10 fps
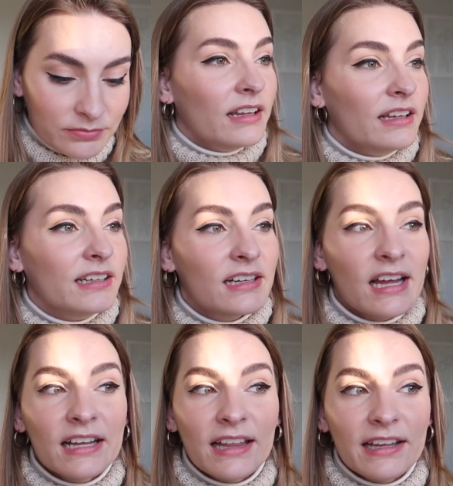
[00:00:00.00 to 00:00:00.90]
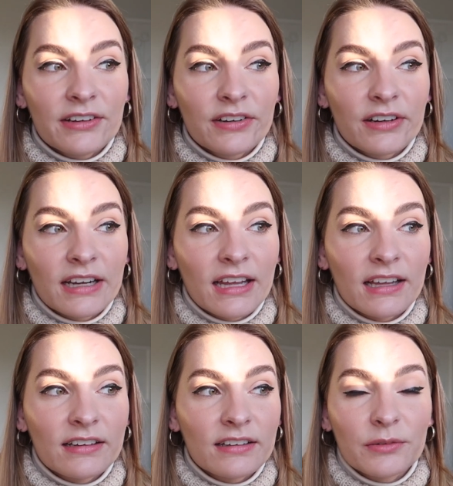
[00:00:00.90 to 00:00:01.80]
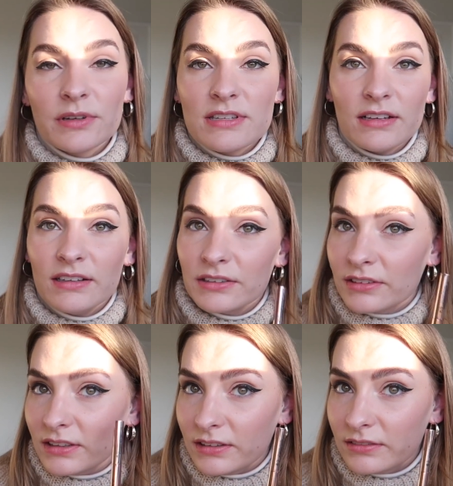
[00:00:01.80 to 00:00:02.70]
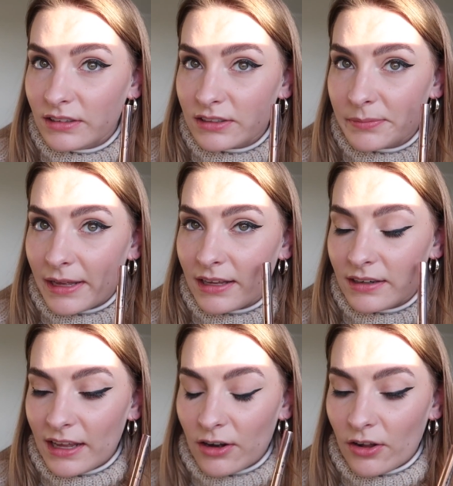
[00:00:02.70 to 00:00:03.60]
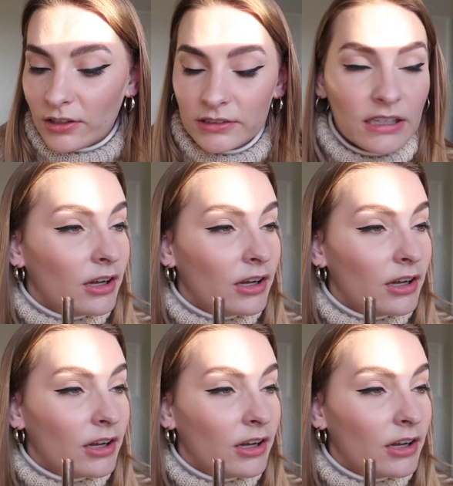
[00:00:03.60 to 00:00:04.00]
I did an eyeliner and it wasn't nearly this bad at all.